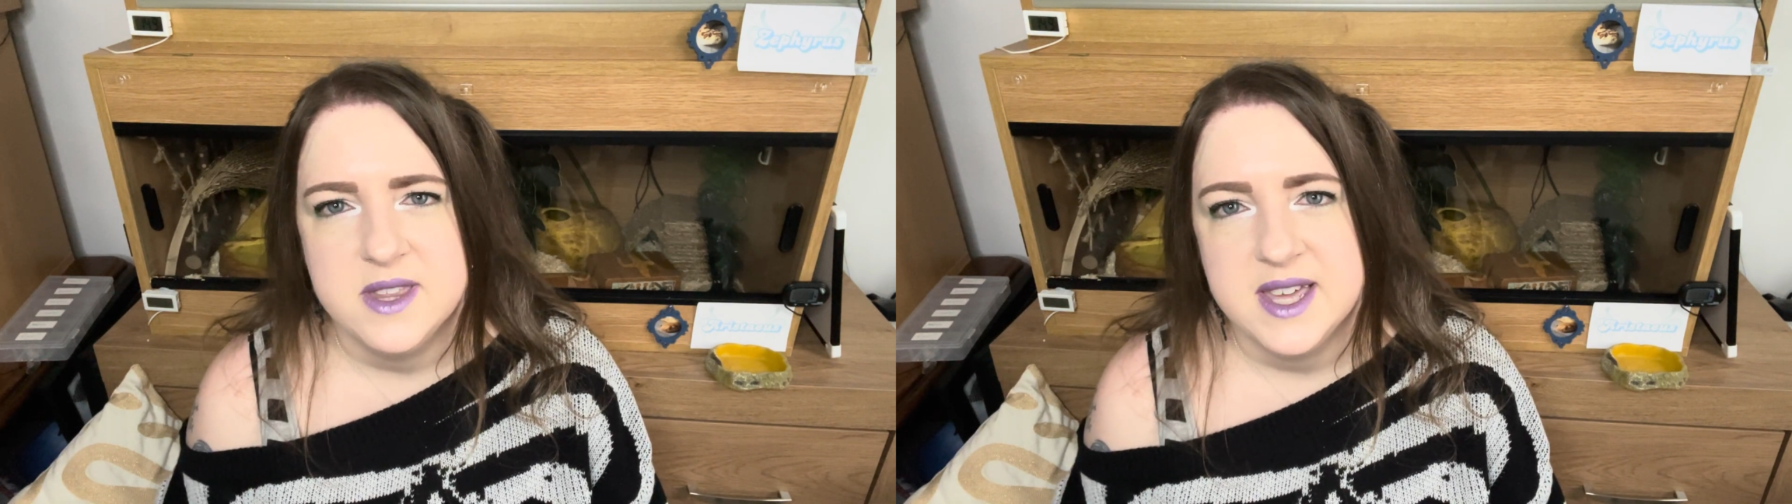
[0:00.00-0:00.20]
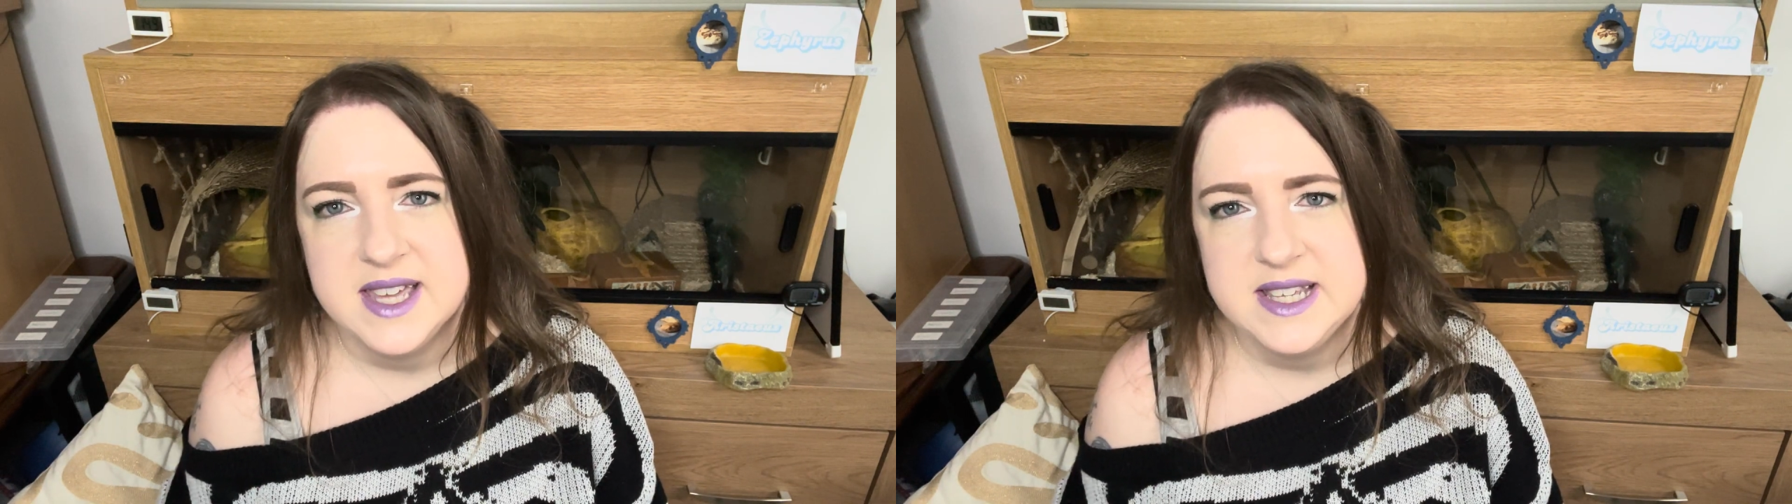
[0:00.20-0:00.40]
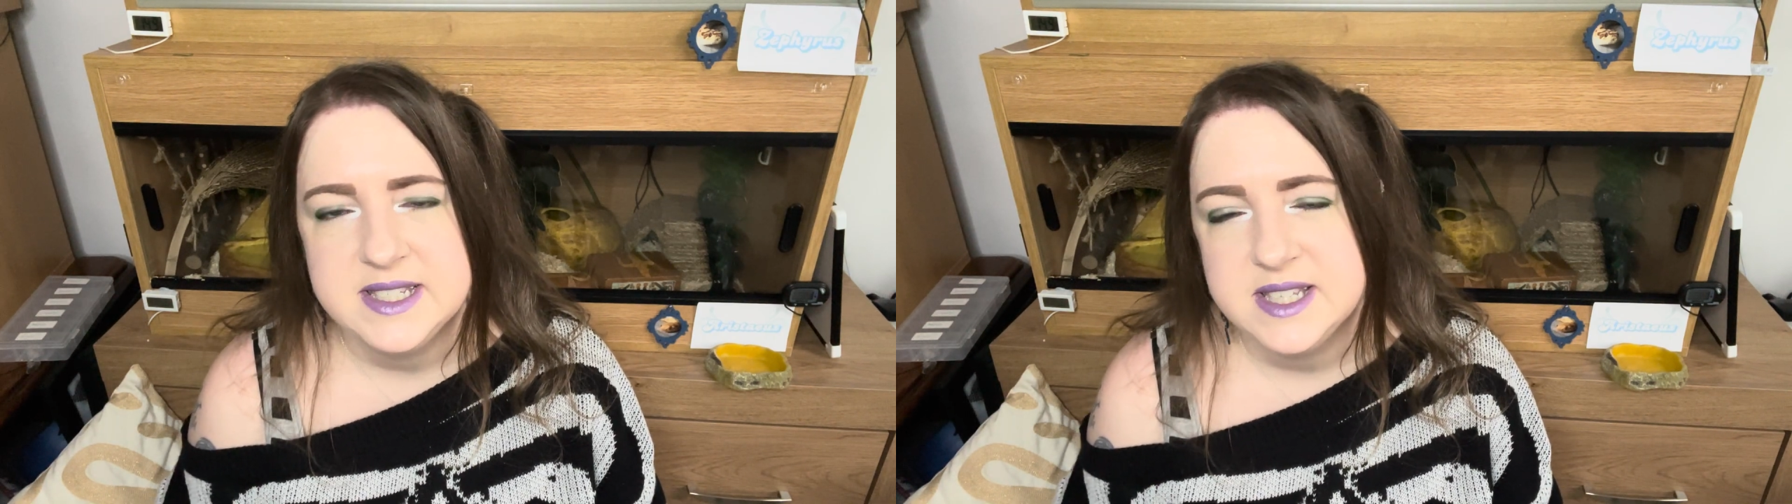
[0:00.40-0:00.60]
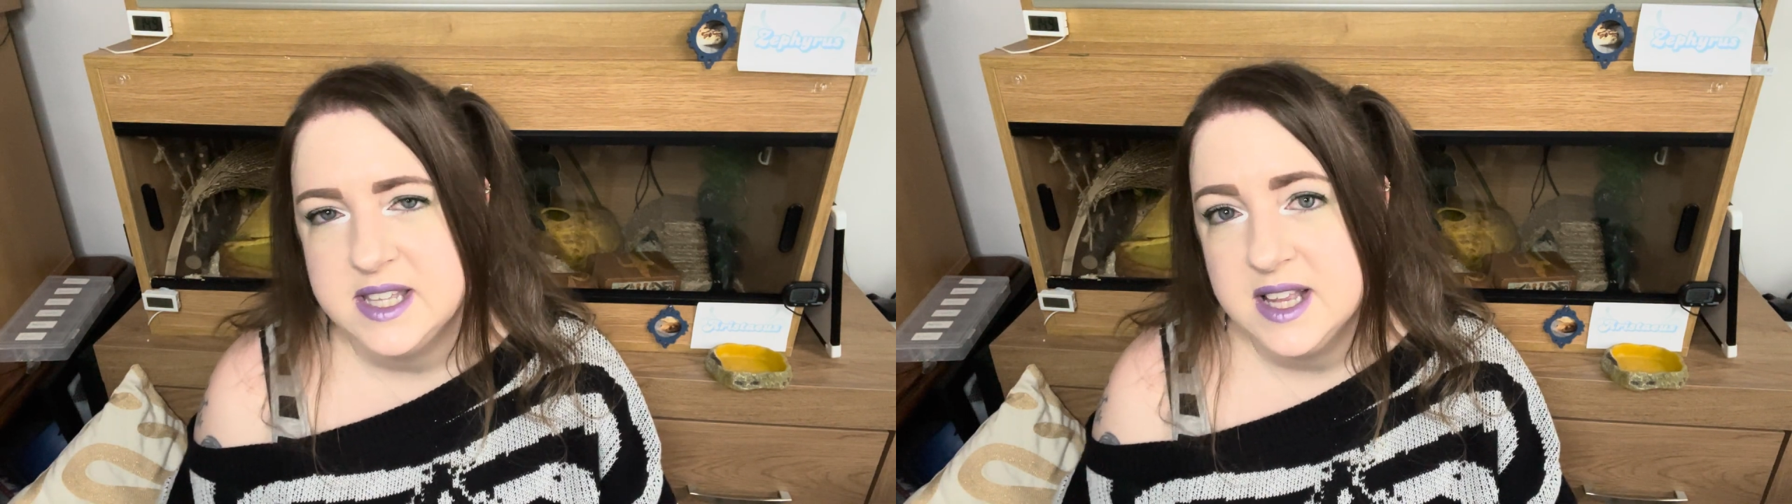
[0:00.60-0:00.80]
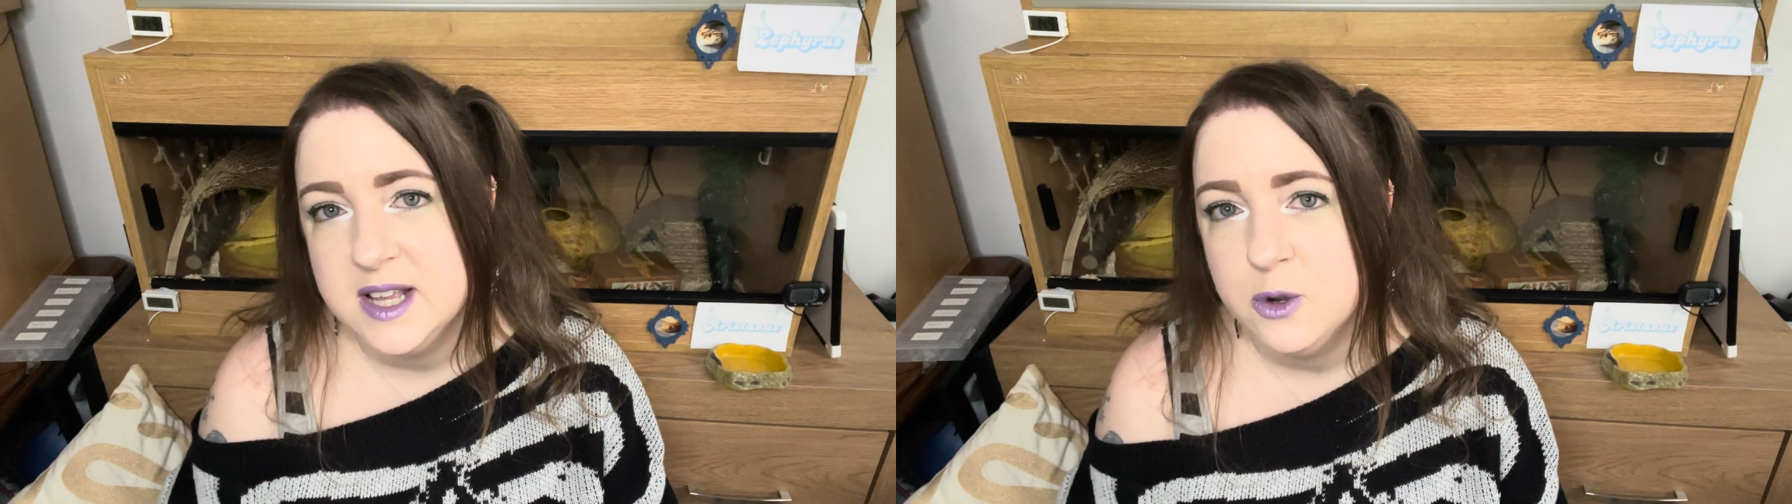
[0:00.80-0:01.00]
they're
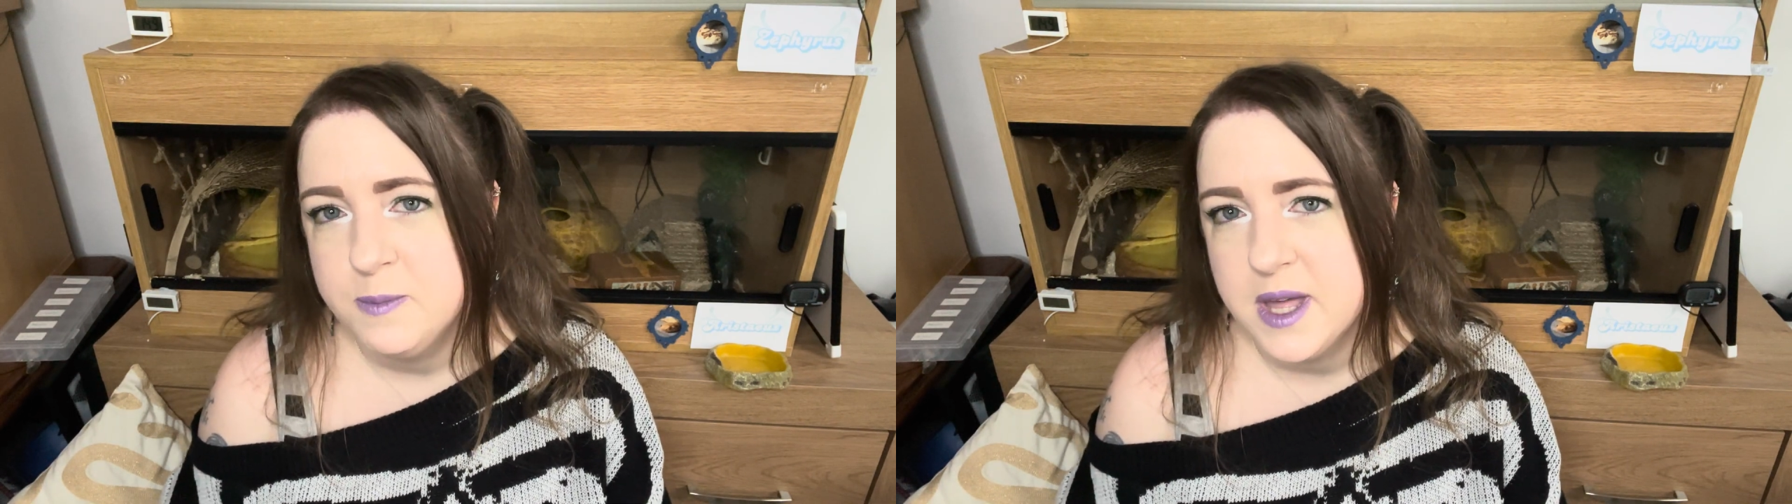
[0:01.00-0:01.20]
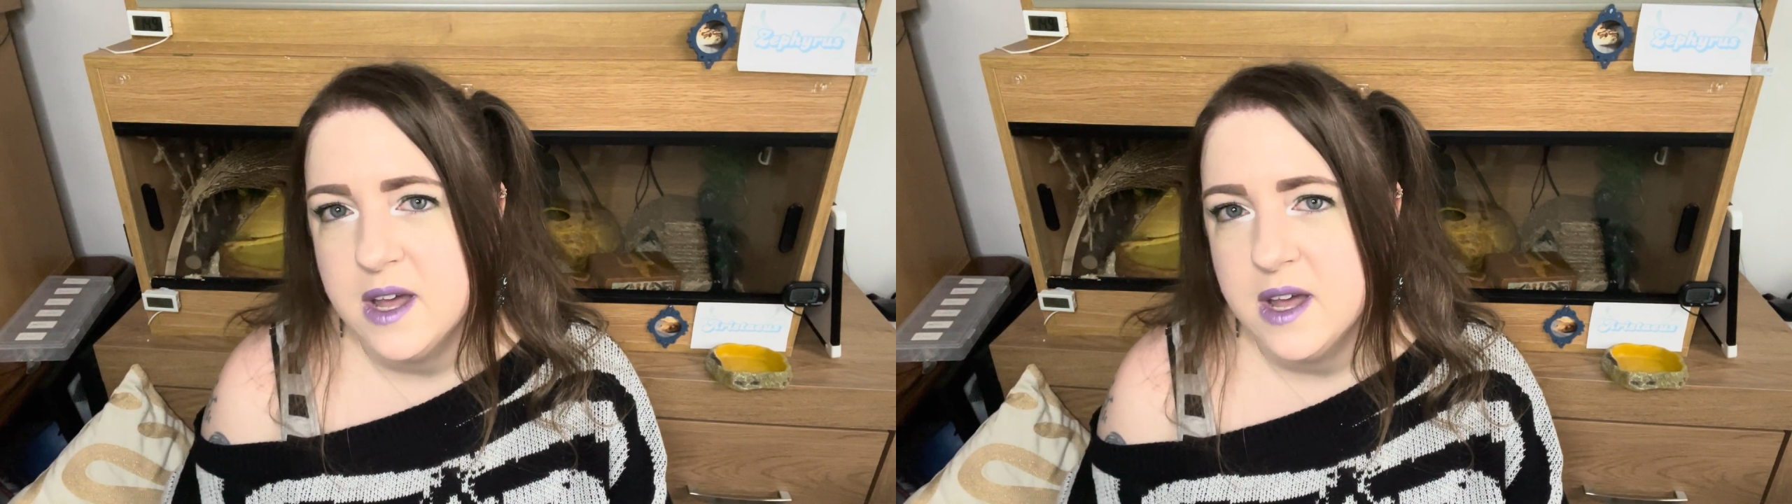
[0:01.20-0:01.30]
eating a little bit